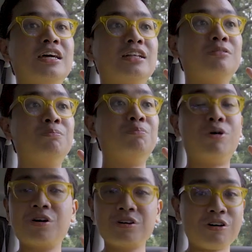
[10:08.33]
get
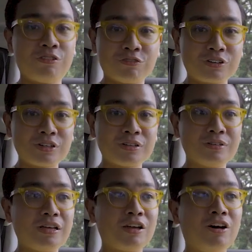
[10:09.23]
more comfort,
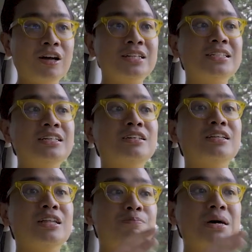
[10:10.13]
and honestly,
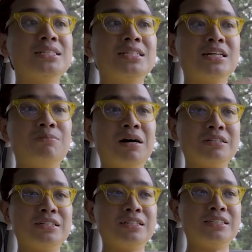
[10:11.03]
the best thing about
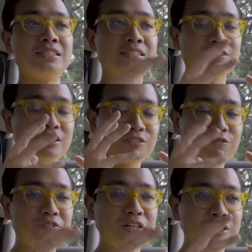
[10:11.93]
it is it just
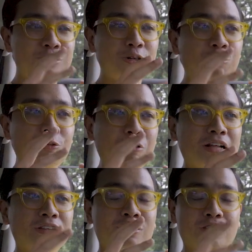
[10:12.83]
feels so
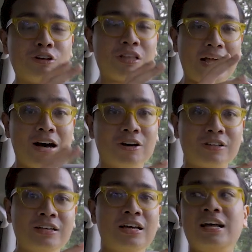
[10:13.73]
well thought out.
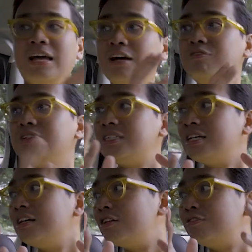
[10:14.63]
Every
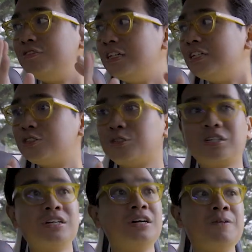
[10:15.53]
single
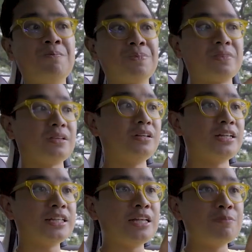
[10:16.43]
feature
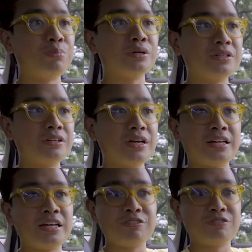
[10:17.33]
that they put
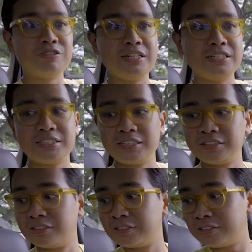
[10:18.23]
and every
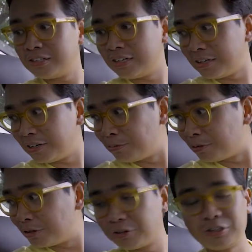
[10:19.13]
single what do
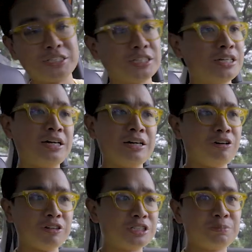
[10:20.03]
you call this, all the